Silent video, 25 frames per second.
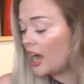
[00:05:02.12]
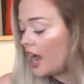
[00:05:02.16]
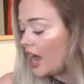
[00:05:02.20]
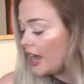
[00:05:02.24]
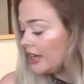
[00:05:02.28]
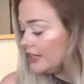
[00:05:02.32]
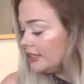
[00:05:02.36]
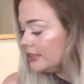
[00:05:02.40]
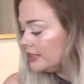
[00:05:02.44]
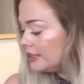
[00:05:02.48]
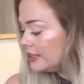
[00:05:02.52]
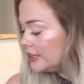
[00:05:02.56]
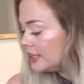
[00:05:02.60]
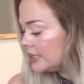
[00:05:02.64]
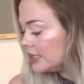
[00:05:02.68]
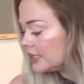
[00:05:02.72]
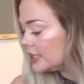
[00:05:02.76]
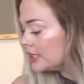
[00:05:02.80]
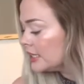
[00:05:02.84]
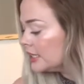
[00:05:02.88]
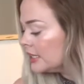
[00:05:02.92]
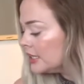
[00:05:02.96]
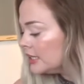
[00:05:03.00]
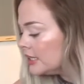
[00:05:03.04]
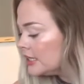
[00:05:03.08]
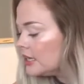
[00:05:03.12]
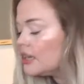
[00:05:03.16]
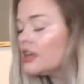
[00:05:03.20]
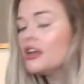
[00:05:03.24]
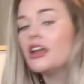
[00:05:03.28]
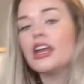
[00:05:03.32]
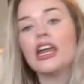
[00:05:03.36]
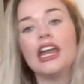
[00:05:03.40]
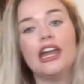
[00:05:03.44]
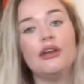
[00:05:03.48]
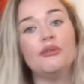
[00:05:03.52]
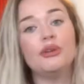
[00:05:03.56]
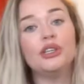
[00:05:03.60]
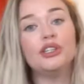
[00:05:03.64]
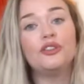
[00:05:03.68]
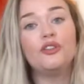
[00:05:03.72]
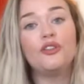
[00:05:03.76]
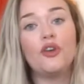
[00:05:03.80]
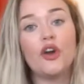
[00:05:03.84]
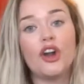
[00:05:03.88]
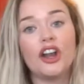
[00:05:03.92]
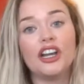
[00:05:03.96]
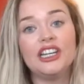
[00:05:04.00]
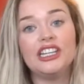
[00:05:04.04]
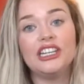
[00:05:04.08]
cost, It was
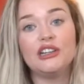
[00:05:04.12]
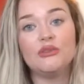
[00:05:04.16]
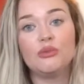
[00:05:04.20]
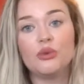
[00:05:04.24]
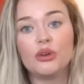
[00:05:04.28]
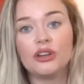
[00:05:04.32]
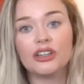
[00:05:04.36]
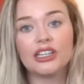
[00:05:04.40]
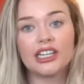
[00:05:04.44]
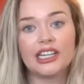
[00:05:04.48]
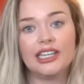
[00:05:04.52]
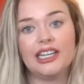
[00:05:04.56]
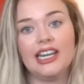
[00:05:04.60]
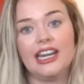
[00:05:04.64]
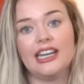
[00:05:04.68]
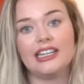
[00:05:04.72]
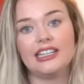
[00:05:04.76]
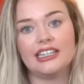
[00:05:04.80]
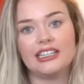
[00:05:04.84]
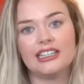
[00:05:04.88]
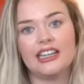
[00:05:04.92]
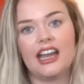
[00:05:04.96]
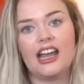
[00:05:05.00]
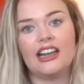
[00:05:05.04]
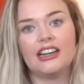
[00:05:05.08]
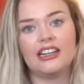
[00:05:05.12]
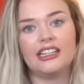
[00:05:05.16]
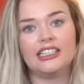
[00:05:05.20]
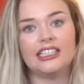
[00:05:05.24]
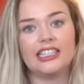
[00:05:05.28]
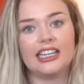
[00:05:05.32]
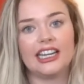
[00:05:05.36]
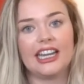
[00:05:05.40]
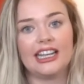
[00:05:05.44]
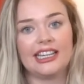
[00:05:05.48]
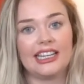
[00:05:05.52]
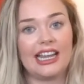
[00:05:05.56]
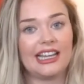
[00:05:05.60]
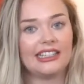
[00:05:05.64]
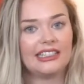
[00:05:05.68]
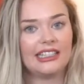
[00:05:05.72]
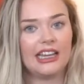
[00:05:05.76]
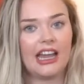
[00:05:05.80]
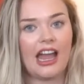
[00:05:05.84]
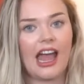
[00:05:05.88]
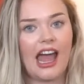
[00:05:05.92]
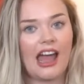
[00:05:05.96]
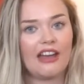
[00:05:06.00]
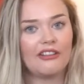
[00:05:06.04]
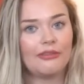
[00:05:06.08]
41 Canadian dollars. Again, that's
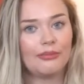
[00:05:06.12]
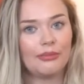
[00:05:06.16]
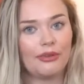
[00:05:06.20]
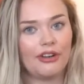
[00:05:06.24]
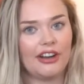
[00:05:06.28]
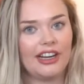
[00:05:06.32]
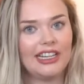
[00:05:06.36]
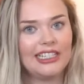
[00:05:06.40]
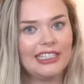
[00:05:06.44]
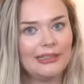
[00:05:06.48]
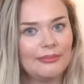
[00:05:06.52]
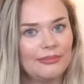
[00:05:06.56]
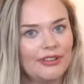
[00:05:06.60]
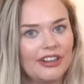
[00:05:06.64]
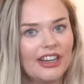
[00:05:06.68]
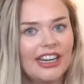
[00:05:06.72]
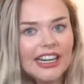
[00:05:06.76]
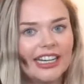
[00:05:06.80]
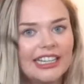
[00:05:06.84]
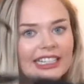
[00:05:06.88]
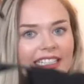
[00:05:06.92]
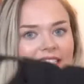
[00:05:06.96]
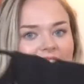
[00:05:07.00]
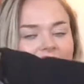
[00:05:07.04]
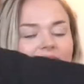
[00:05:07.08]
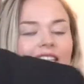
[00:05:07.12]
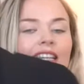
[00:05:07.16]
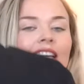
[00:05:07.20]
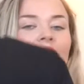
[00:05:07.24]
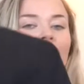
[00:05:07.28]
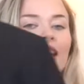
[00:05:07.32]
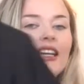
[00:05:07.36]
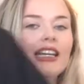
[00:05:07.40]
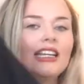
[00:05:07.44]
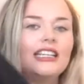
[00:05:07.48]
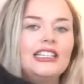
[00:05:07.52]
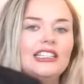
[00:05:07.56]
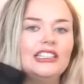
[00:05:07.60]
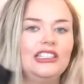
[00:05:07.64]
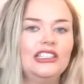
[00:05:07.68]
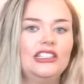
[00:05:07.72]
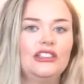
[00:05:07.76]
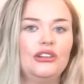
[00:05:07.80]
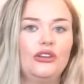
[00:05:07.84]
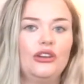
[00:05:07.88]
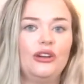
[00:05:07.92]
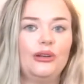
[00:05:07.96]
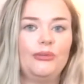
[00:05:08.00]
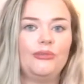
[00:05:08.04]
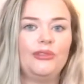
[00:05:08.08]
a half price price.
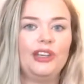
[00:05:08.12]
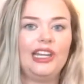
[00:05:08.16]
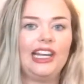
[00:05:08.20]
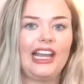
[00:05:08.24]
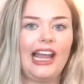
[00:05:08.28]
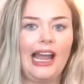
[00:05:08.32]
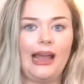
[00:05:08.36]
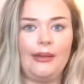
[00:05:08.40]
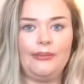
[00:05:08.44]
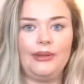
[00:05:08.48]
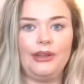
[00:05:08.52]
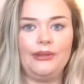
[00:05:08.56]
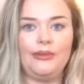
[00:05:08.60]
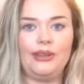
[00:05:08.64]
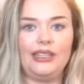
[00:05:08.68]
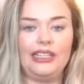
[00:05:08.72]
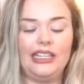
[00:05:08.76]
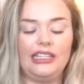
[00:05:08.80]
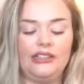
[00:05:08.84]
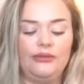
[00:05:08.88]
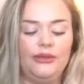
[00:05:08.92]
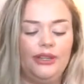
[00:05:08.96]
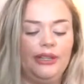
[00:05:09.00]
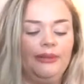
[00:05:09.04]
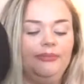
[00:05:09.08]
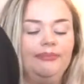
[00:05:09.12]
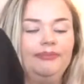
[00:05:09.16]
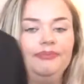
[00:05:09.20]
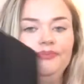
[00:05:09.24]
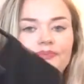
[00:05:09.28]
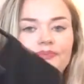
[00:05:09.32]
So I'm really happy with this one.